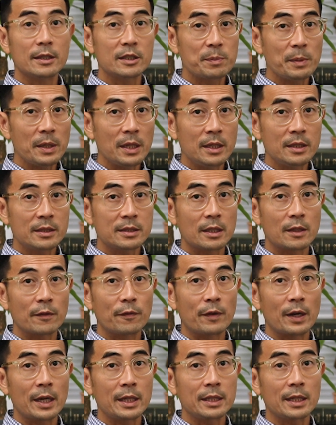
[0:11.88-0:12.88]
This means that the
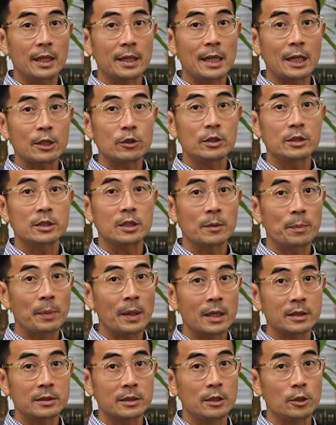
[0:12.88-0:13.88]
fine can actually
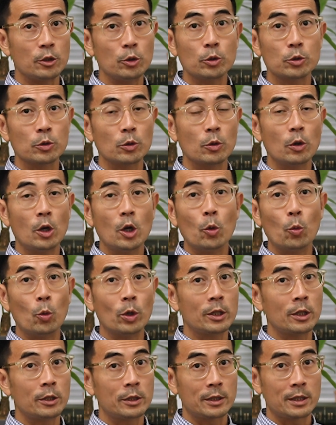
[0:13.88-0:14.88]
surpass the usual
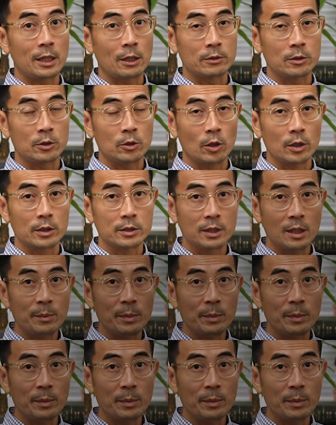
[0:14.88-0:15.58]
$100,000